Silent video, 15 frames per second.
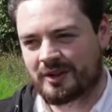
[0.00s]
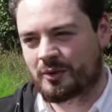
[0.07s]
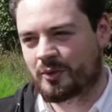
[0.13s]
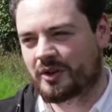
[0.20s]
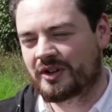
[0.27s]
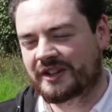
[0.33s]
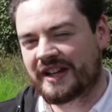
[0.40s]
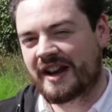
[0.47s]
We're
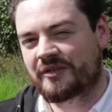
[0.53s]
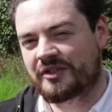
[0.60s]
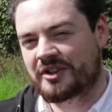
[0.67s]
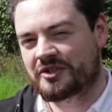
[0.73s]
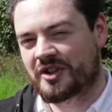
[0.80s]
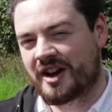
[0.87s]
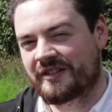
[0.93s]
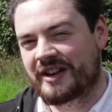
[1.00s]
going to take it for a
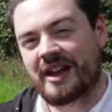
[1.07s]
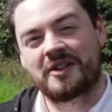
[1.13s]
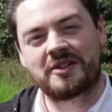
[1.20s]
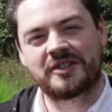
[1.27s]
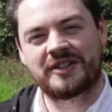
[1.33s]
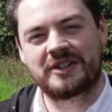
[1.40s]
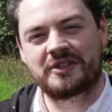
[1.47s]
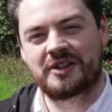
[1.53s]
drive now,
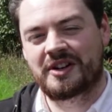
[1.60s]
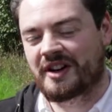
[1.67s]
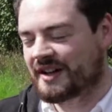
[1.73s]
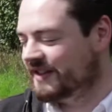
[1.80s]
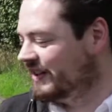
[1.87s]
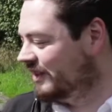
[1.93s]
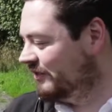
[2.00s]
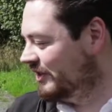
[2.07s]
see what you
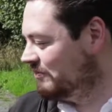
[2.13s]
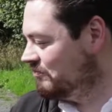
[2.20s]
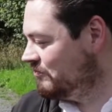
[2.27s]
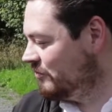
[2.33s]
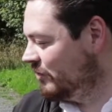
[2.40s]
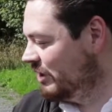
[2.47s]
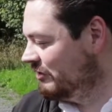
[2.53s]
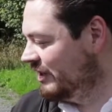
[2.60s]
guys think of it.
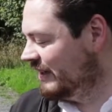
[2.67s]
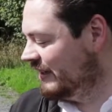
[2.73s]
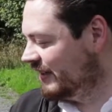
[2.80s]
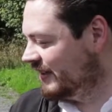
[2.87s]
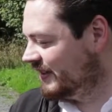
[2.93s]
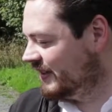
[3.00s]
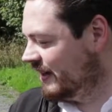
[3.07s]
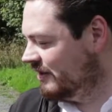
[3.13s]
We really like
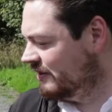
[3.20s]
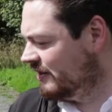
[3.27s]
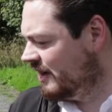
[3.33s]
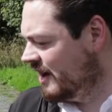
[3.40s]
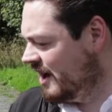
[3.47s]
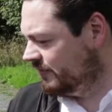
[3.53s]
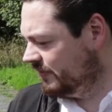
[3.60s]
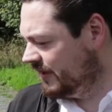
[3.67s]
the sound.
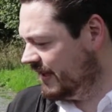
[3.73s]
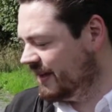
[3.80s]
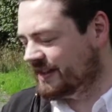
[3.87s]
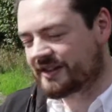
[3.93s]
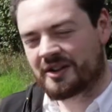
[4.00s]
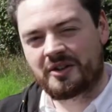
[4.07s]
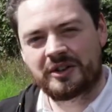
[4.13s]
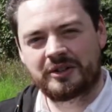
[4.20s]
Yeah,
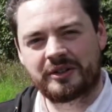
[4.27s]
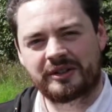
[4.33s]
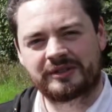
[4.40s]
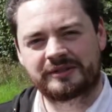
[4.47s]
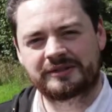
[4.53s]
let's go do it.